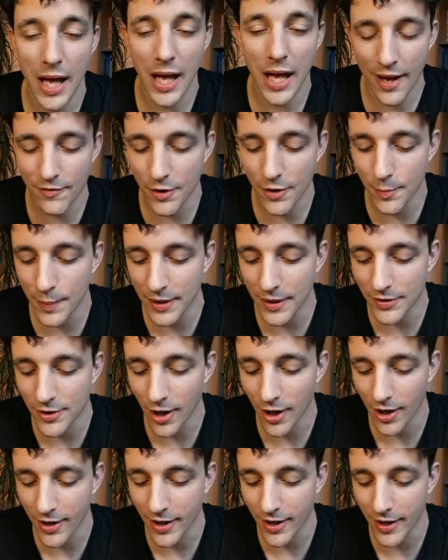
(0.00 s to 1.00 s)
Have you been
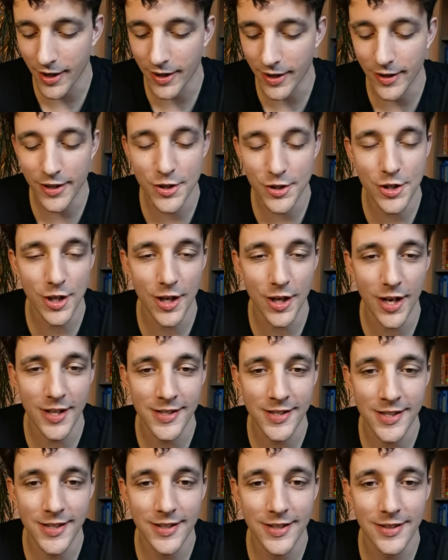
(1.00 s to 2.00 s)
talking English a
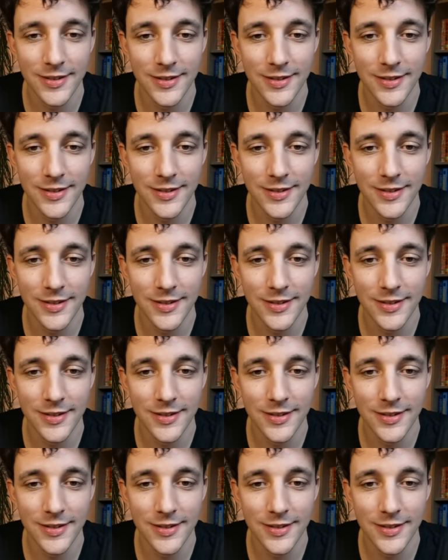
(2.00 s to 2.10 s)
lot?